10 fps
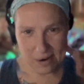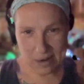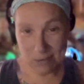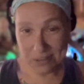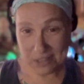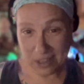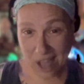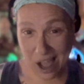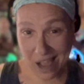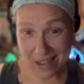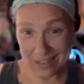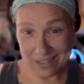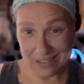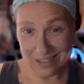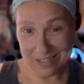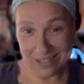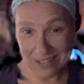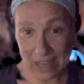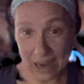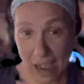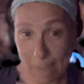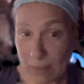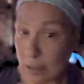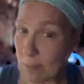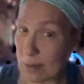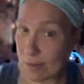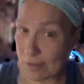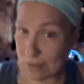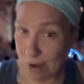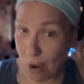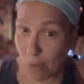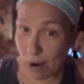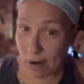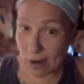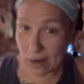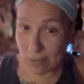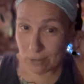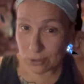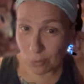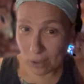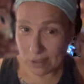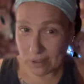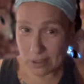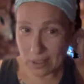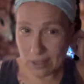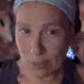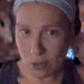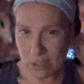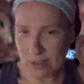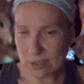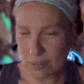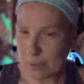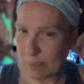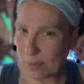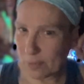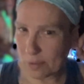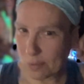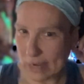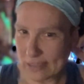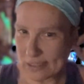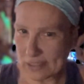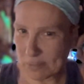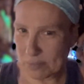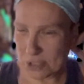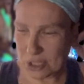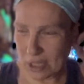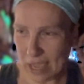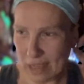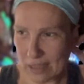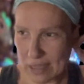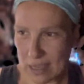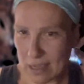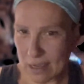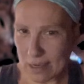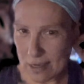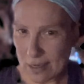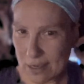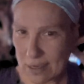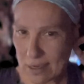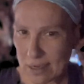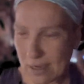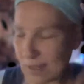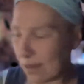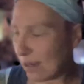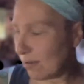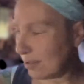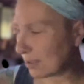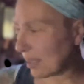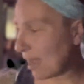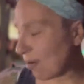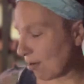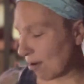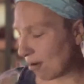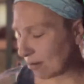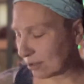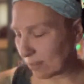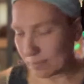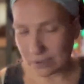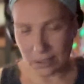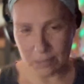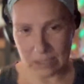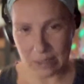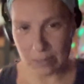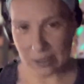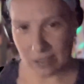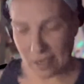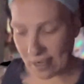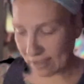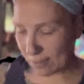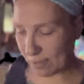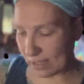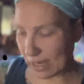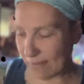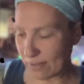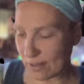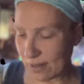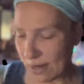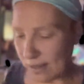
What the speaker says: It was a lot. Like, I'm in the middle of the nowhere, and it was 1:30 in the morning, so people were wasted, likely. It was alcohol, some demon. Somebody gave their